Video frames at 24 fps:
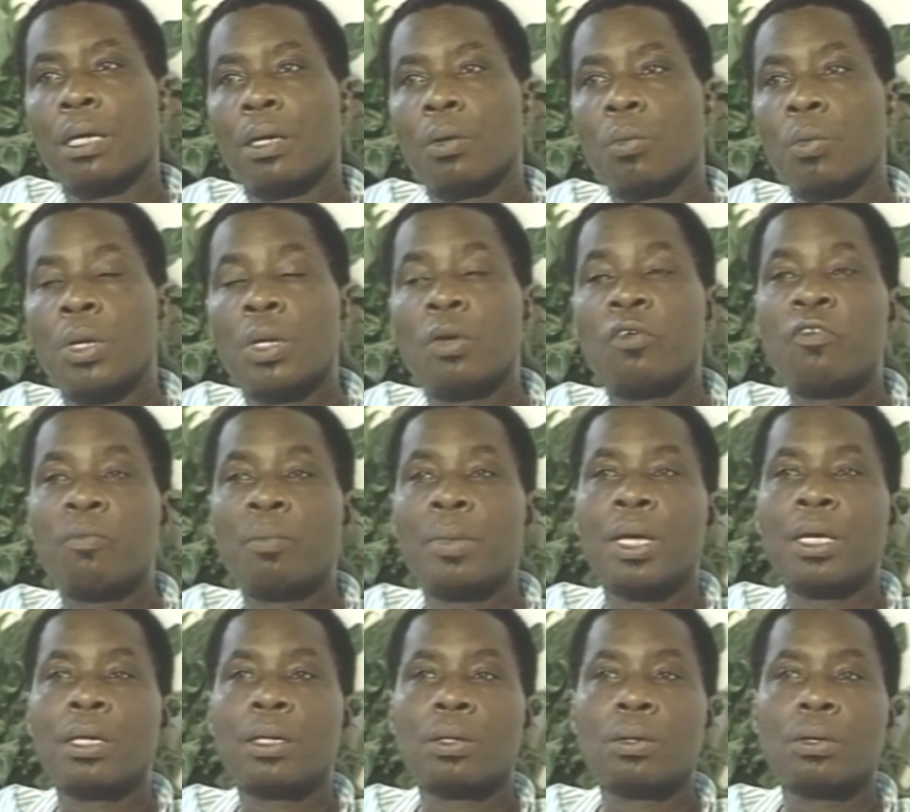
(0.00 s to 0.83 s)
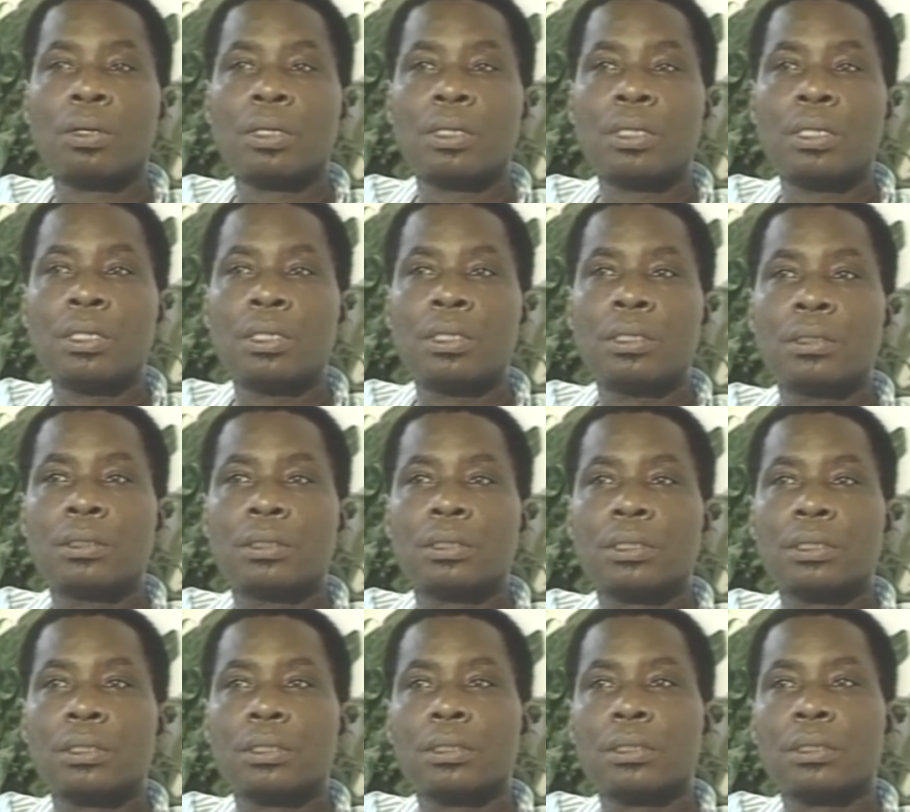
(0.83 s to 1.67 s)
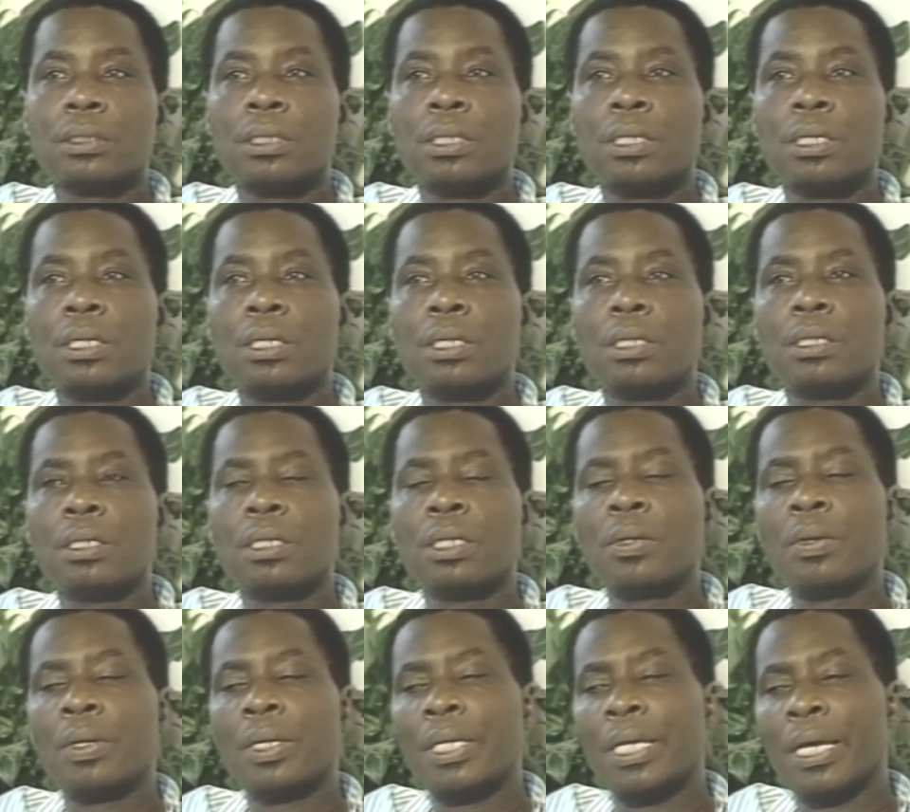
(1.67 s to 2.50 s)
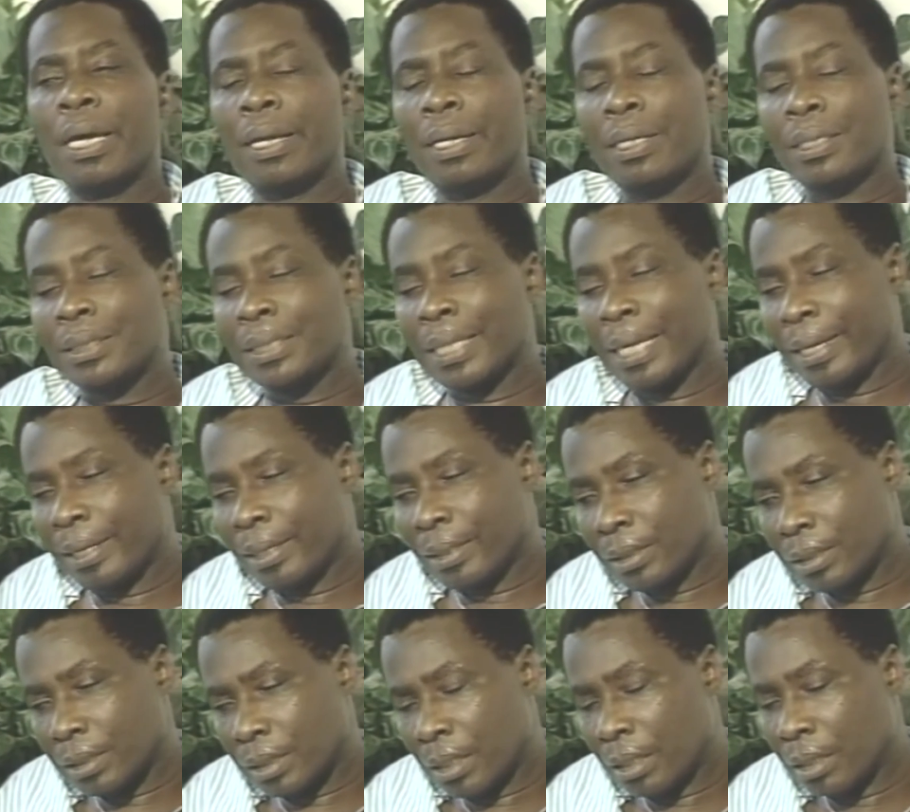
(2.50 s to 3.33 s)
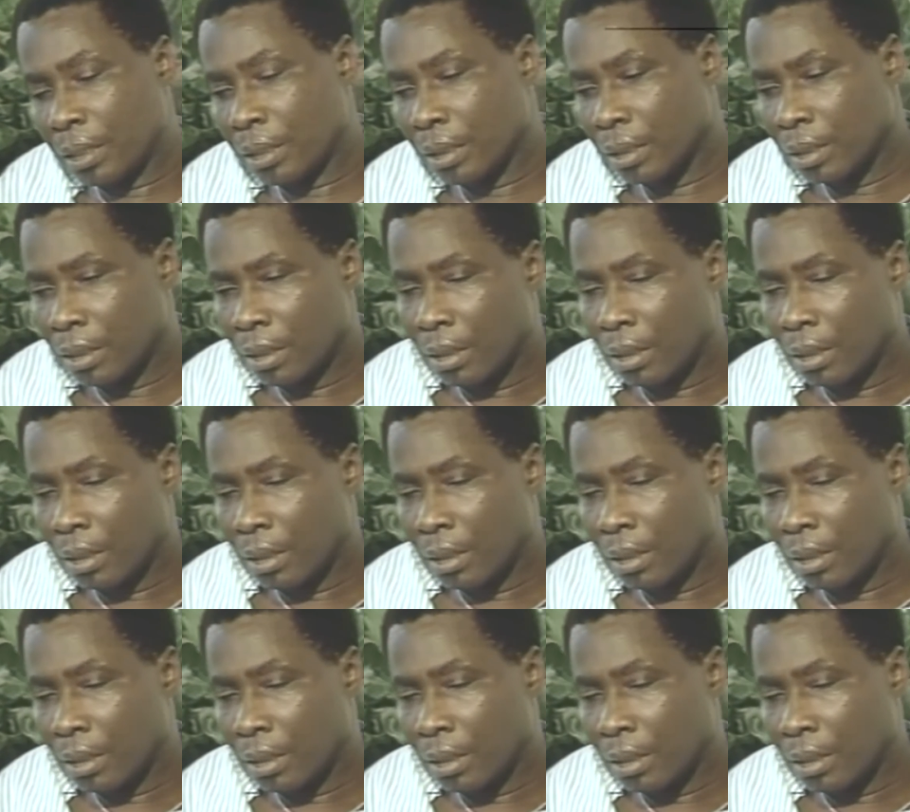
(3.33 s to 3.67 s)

one of my colleagues say, you know, I can't understand this thing.